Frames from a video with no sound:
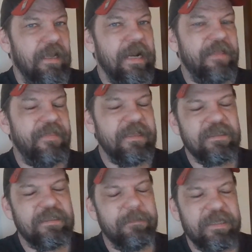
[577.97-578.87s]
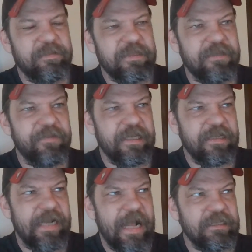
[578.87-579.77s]
And I think there's something specific in
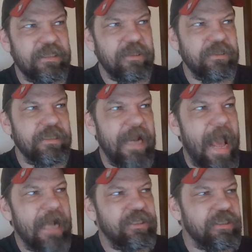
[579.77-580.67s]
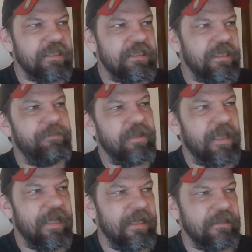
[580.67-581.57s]
the Constitution that actually
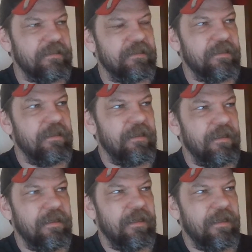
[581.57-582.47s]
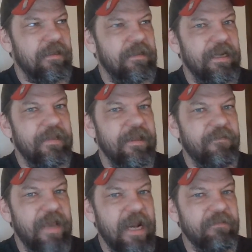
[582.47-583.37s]
stipulates that in the
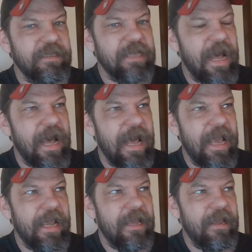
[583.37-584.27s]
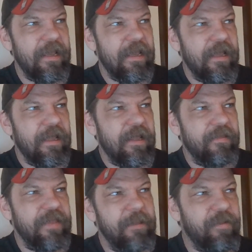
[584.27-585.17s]
event of a tie,
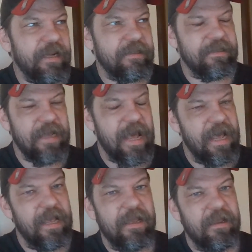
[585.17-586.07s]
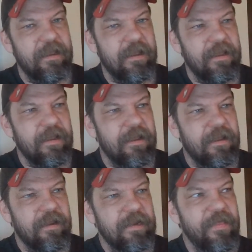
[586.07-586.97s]
they break the tie.
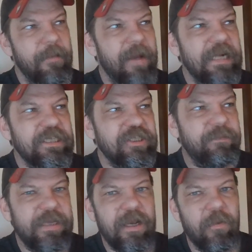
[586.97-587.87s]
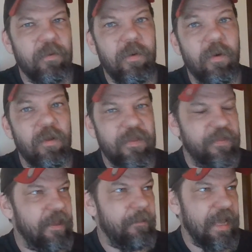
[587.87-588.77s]
Now, that might just be a rule
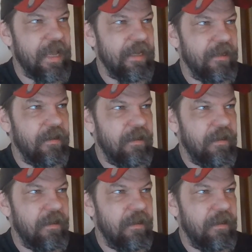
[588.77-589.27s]
that they made,